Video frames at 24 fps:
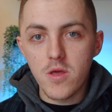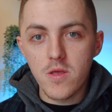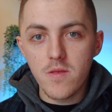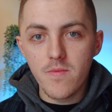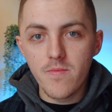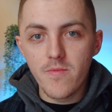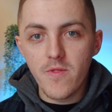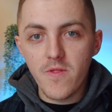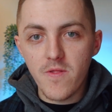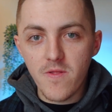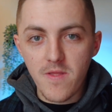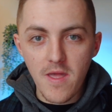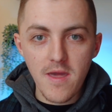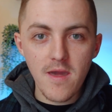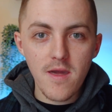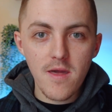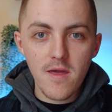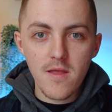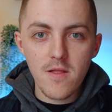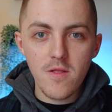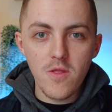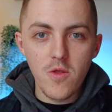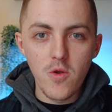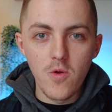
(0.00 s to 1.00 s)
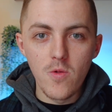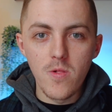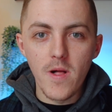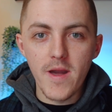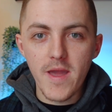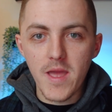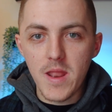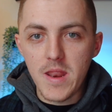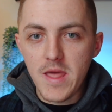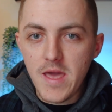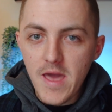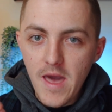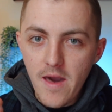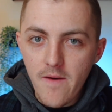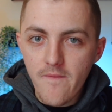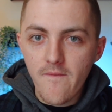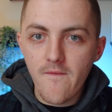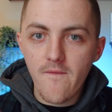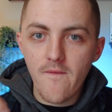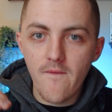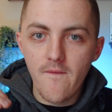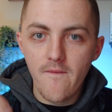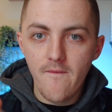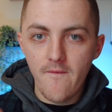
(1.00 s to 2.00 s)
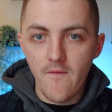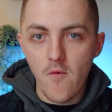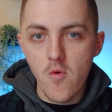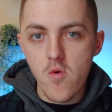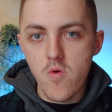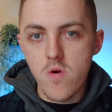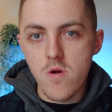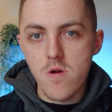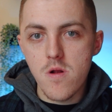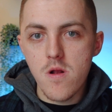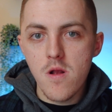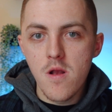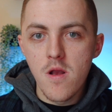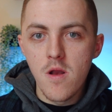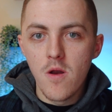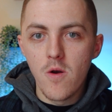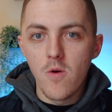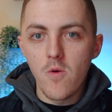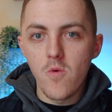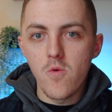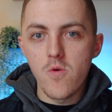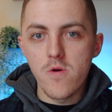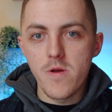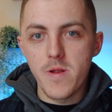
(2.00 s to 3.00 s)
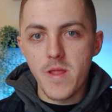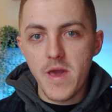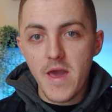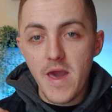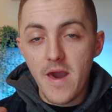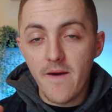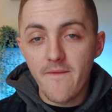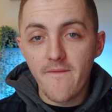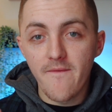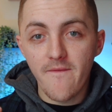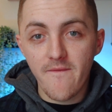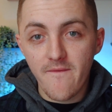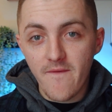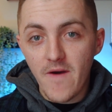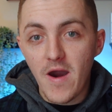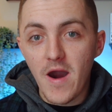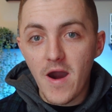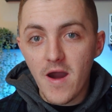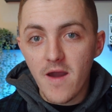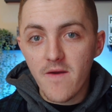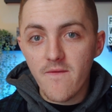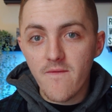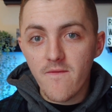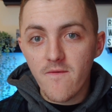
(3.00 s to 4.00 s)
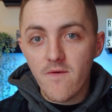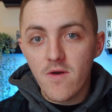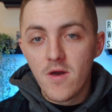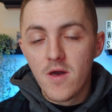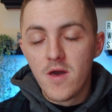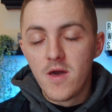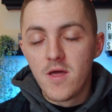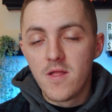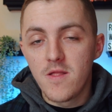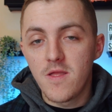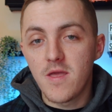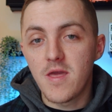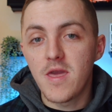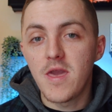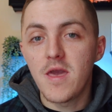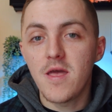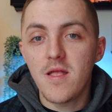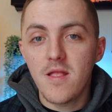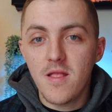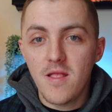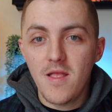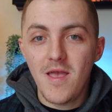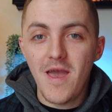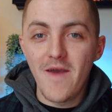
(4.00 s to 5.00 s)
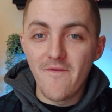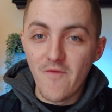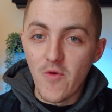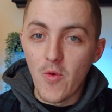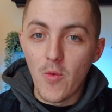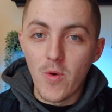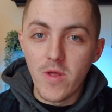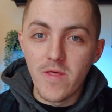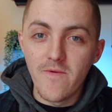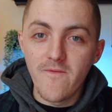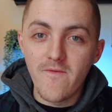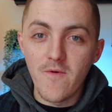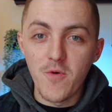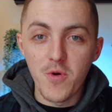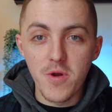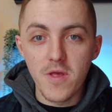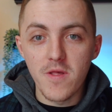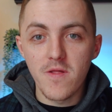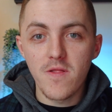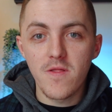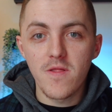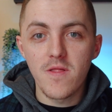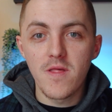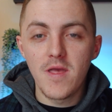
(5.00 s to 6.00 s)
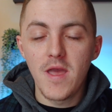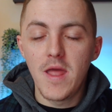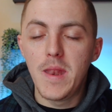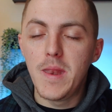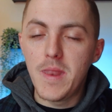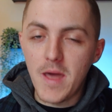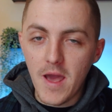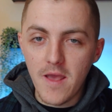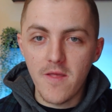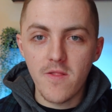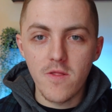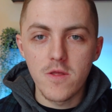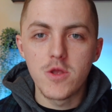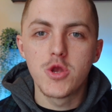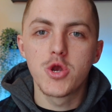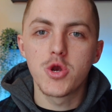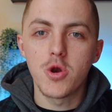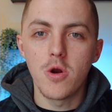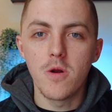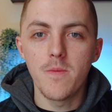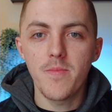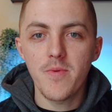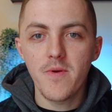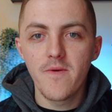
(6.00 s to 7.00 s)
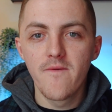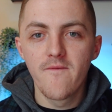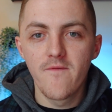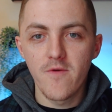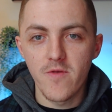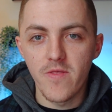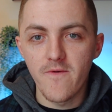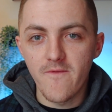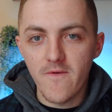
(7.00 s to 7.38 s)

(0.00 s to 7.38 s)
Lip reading: stick to like an f/4 or an f/5 to get everyone in focus and nice and sharp for the